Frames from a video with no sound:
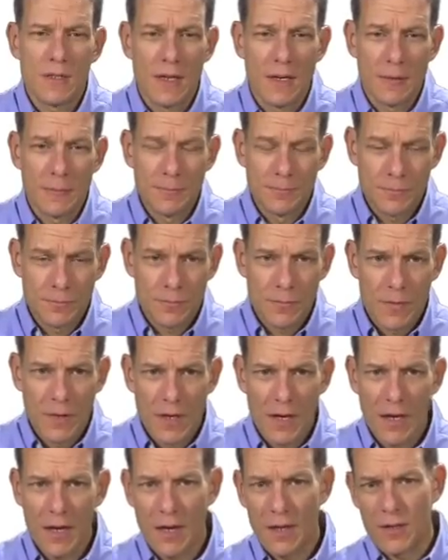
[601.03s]
set.
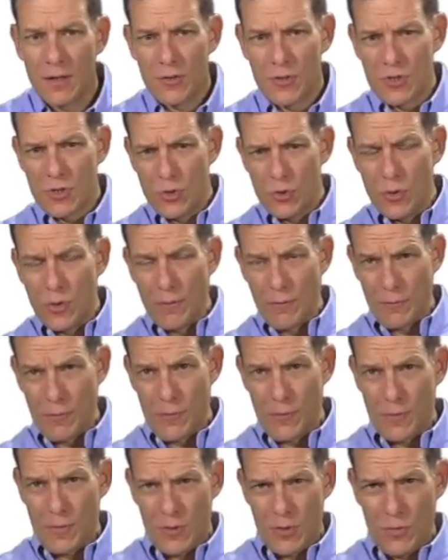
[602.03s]
And there's
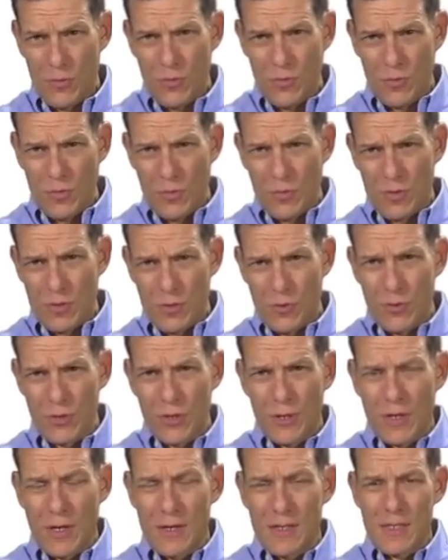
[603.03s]
two, two
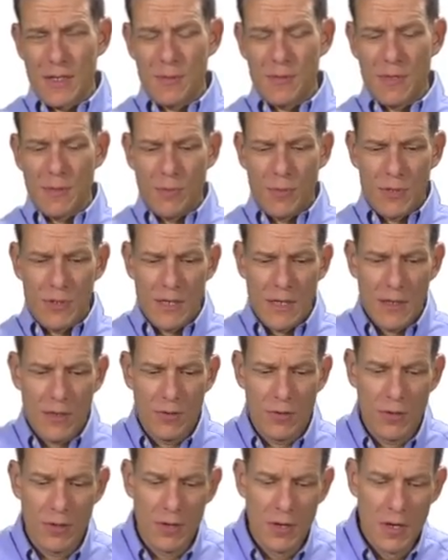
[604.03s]
solution concepts in
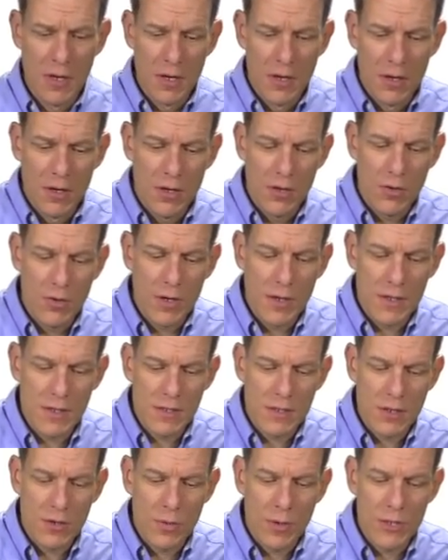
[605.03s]
particular known
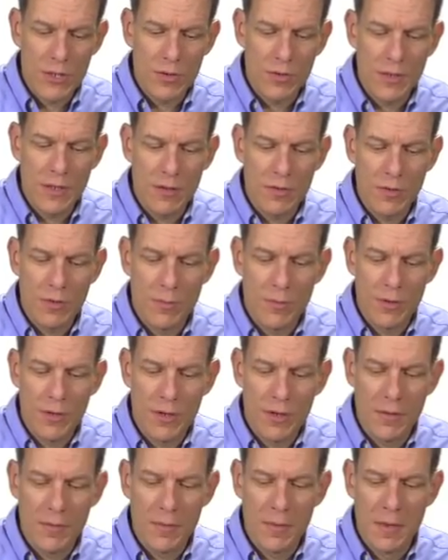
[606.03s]
as sequential
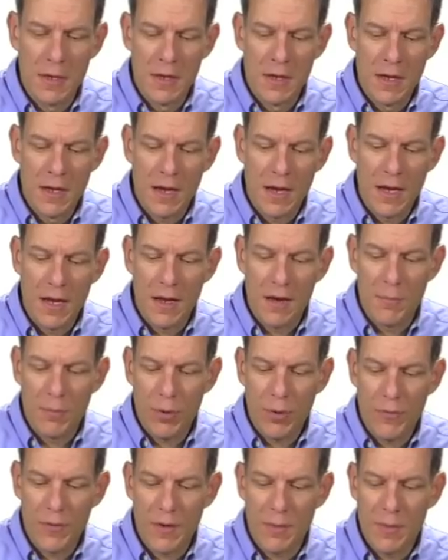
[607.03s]
equilibrium and
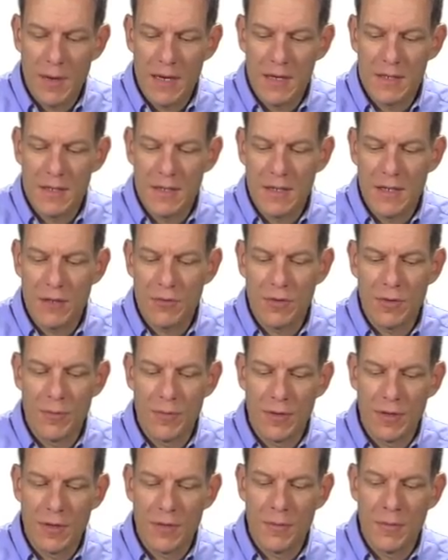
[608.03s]
perfect Bayesian
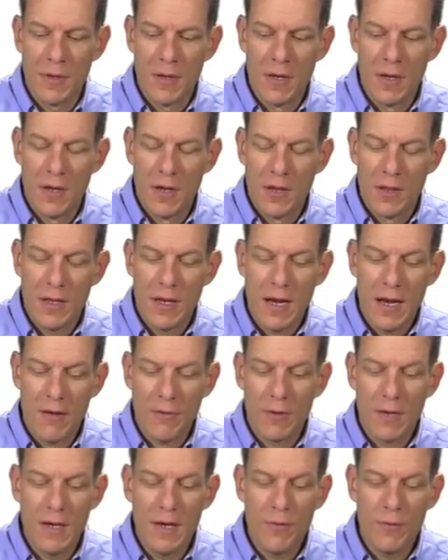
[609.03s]
equilibrium that
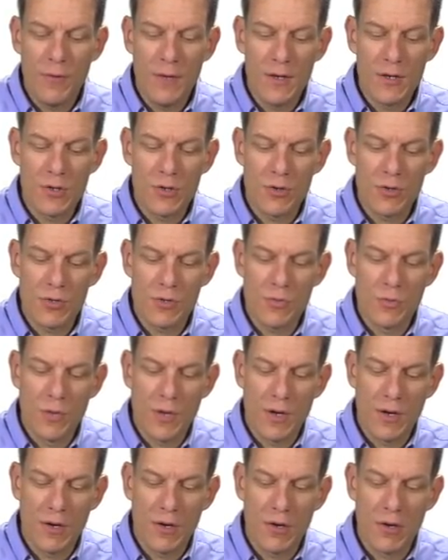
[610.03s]
have key features
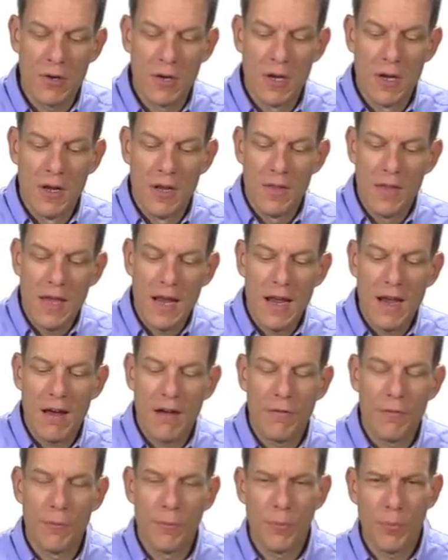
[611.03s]
where they
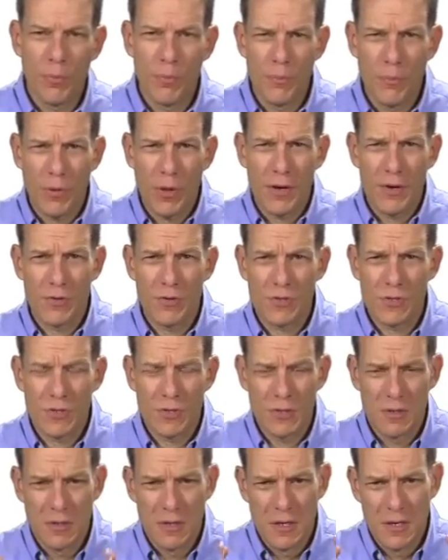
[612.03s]
have
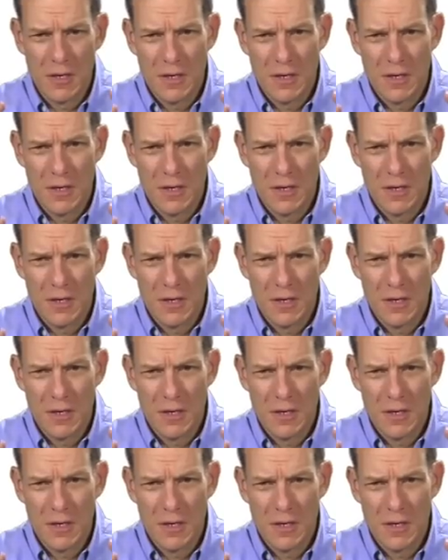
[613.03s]
players,